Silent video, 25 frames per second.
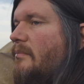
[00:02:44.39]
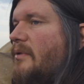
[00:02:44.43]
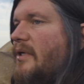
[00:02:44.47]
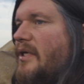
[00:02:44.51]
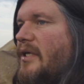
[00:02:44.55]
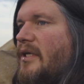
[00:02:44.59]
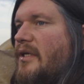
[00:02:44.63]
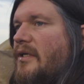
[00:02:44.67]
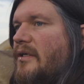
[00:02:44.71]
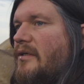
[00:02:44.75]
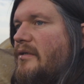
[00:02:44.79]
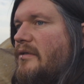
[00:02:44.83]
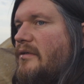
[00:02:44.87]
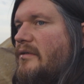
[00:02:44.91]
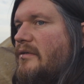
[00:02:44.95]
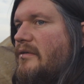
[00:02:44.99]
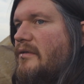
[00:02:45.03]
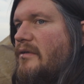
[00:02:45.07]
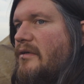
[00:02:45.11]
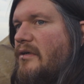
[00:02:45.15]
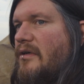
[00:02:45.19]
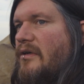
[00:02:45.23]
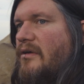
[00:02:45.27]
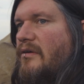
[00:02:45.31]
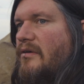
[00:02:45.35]
to be
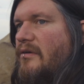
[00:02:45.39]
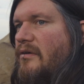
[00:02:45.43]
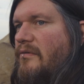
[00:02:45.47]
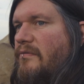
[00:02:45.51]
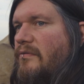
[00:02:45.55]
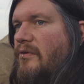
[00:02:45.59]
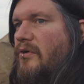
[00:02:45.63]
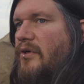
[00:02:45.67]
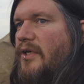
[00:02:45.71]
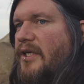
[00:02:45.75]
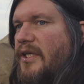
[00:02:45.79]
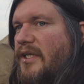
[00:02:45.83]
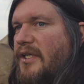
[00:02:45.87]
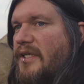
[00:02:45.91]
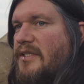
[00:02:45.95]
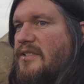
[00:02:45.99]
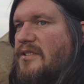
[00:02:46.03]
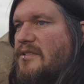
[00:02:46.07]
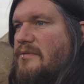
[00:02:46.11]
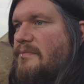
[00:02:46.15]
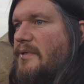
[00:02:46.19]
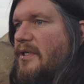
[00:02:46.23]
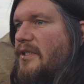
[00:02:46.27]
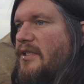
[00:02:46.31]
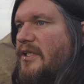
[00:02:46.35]
avoiding this
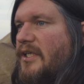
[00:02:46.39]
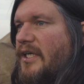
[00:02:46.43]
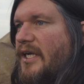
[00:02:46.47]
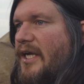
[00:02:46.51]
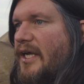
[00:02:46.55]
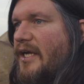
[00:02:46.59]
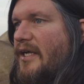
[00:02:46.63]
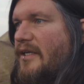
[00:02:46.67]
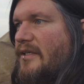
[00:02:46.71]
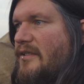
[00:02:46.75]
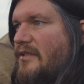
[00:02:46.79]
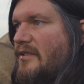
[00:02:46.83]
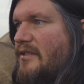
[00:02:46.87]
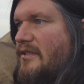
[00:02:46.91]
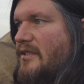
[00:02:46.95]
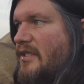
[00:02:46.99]
as much as you can.